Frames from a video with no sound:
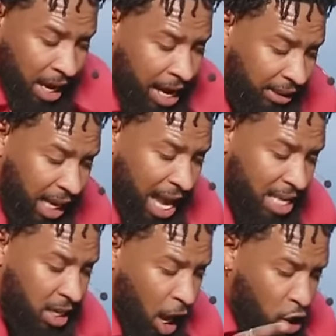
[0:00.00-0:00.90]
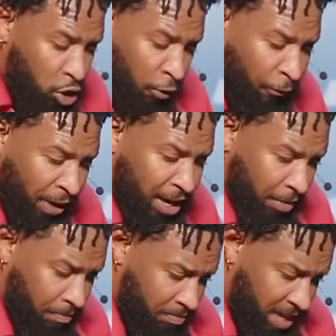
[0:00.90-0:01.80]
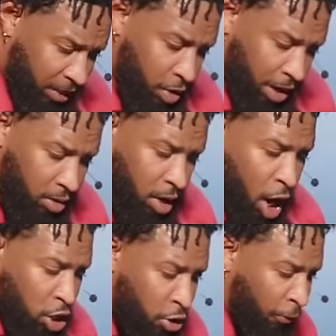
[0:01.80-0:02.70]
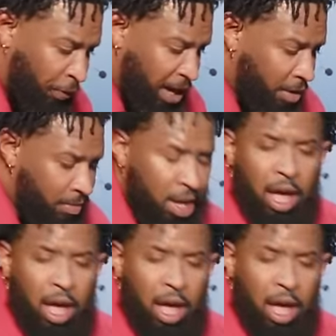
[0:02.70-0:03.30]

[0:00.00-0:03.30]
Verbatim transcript: He says, You feed them. That's critical. You feed them.